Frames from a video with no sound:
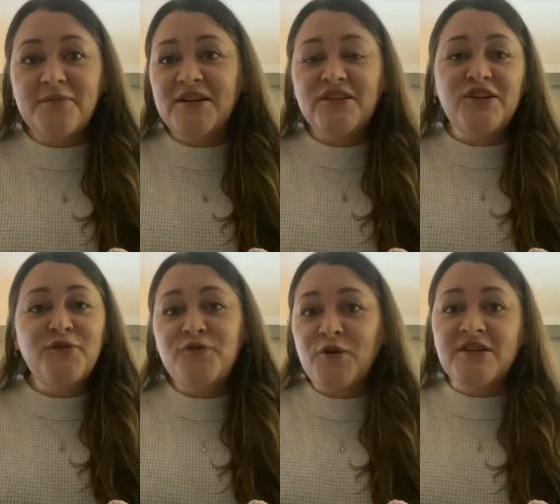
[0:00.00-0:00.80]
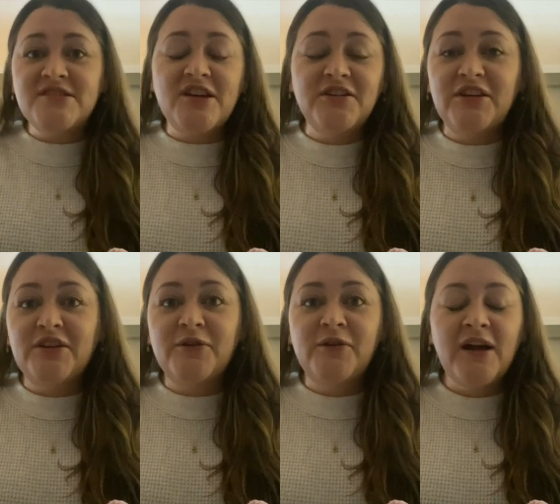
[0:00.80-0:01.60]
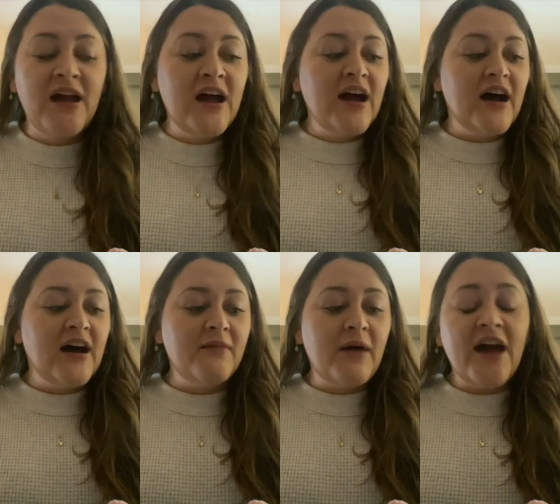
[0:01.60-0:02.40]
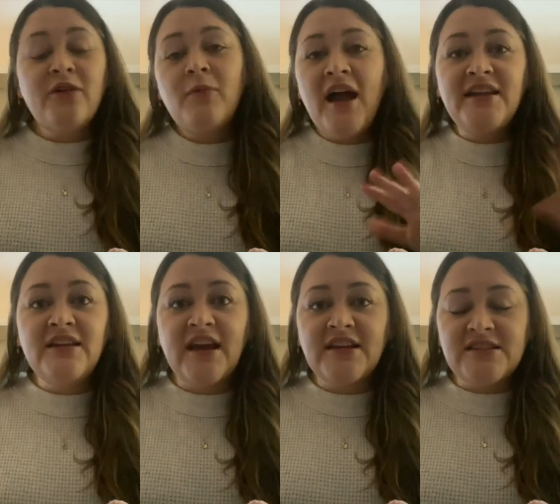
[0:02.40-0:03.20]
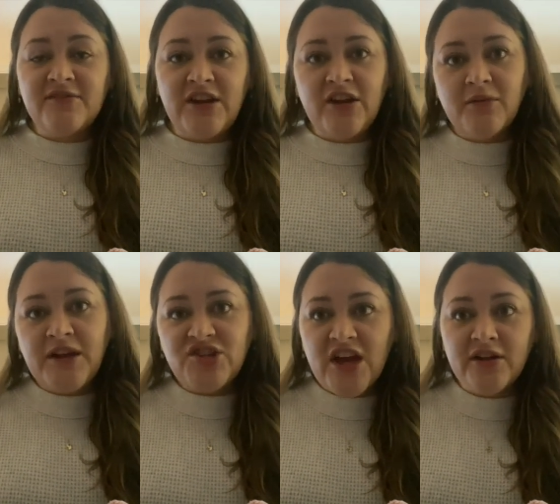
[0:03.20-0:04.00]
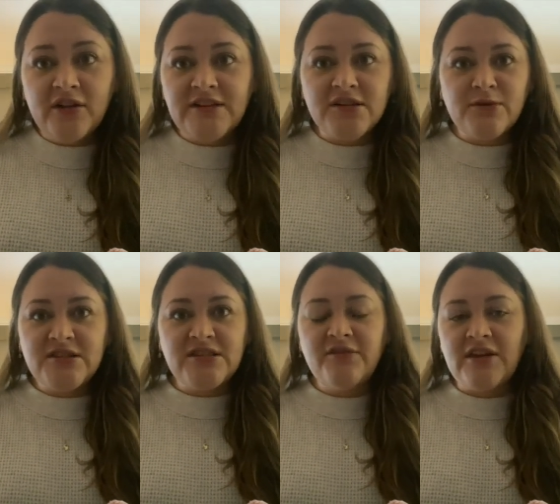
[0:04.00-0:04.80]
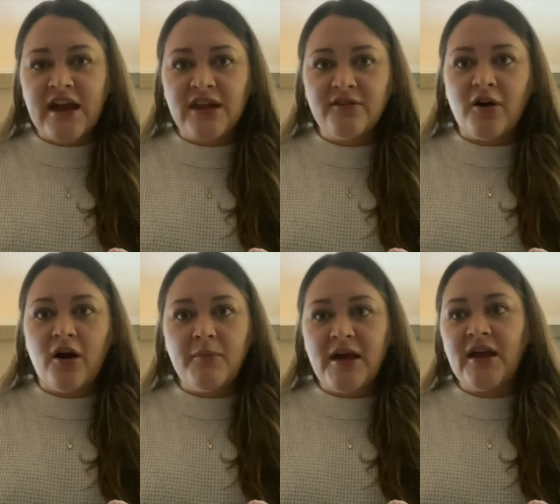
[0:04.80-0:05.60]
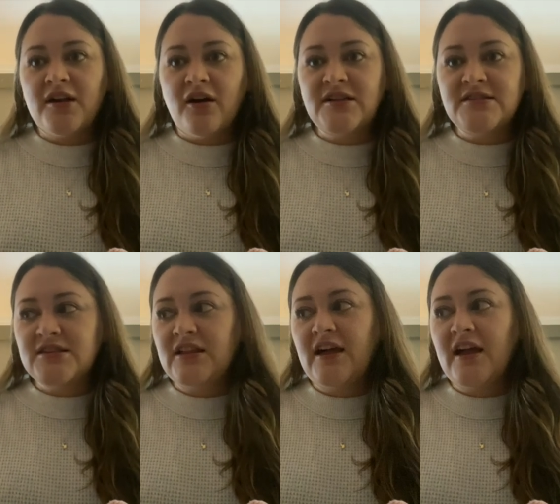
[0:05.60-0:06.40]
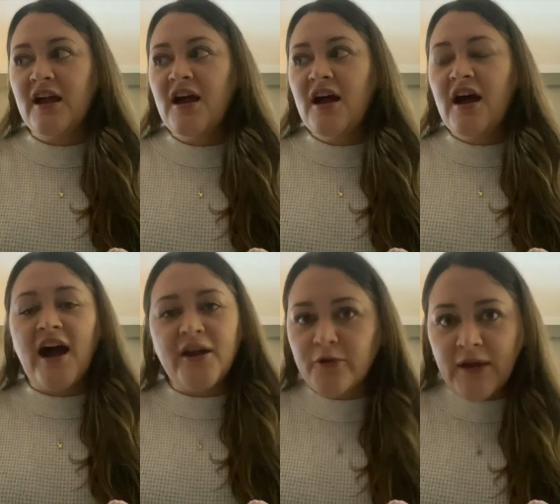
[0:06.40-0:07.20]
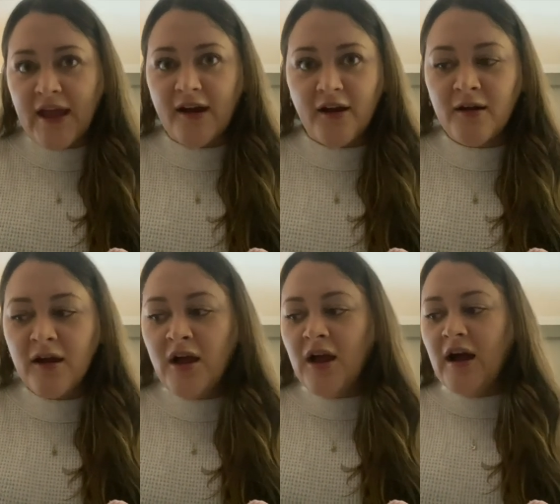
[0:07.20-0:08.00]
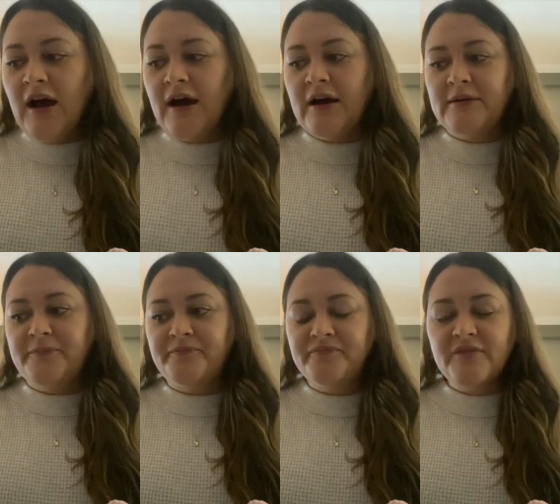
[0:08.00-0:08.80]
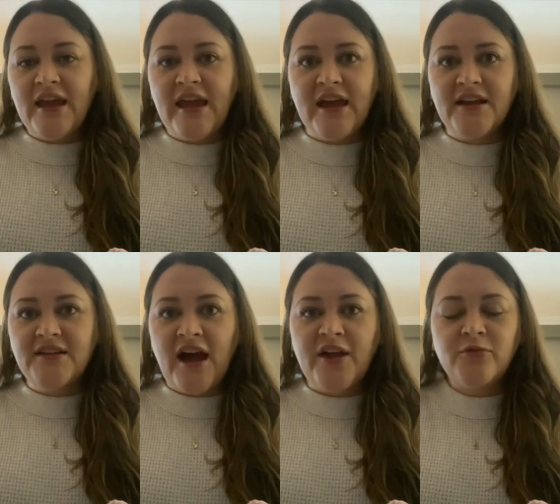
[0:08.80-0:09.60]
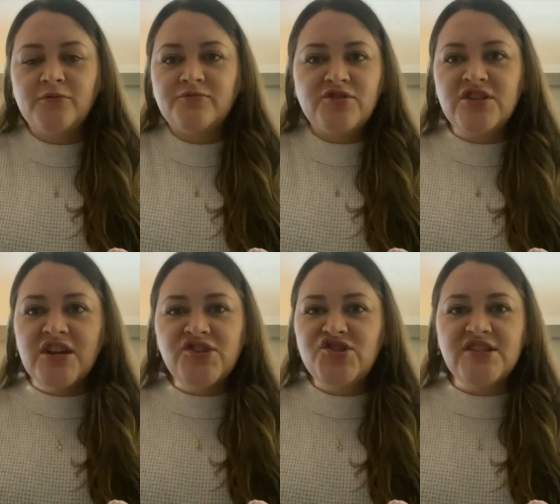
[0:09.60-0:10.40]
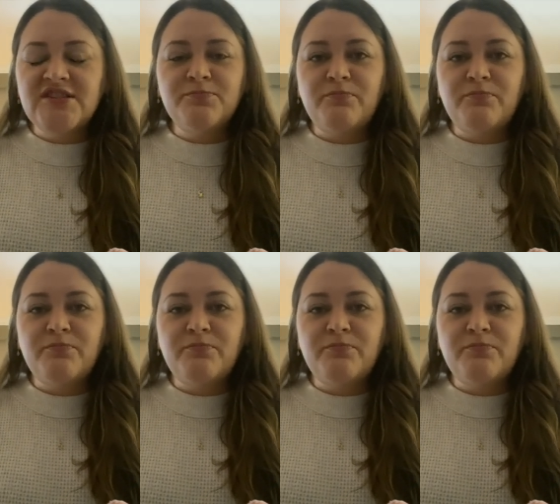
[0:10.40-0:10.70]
You focus on you. I don't want any negativity on my channel. I did receive a negative comment and honestly, like, I don't care. And I don't, it's just